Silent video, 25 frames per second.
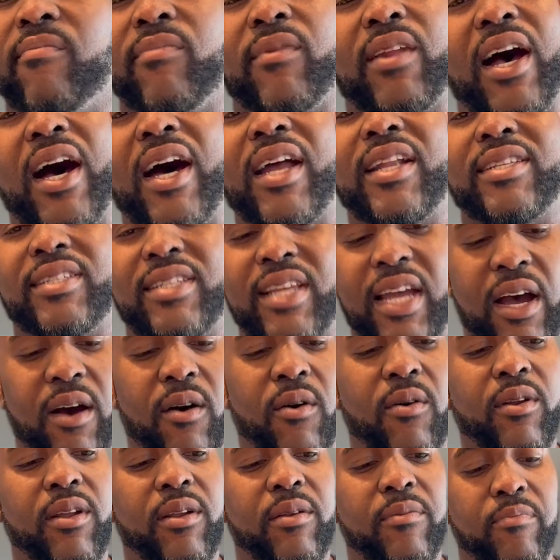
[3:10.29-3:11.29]
Honestly, I
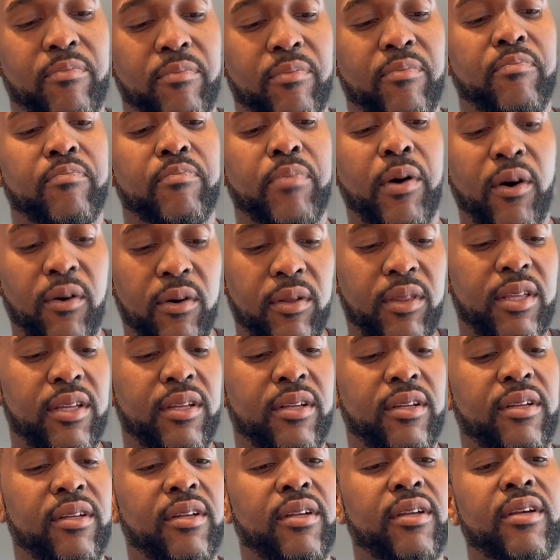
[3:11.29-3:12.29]
ordered both.
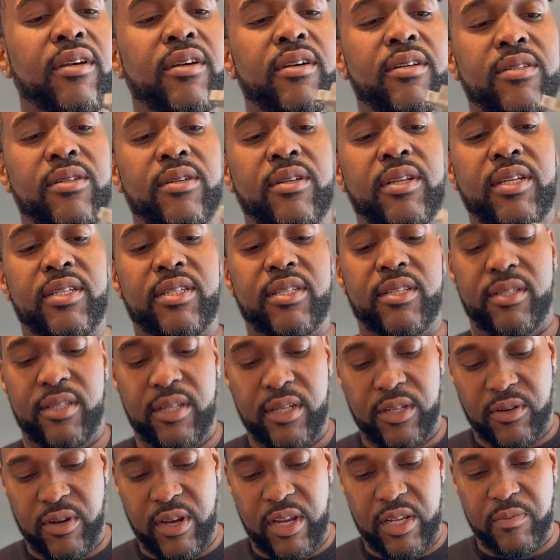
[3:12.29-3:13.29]
So this is the
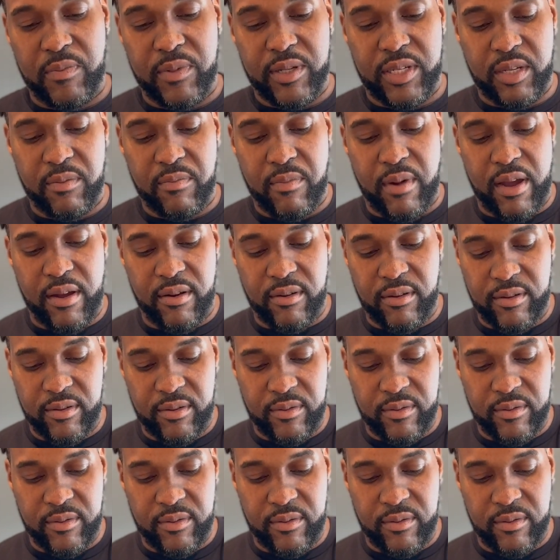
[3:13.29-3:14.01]
transmission mount.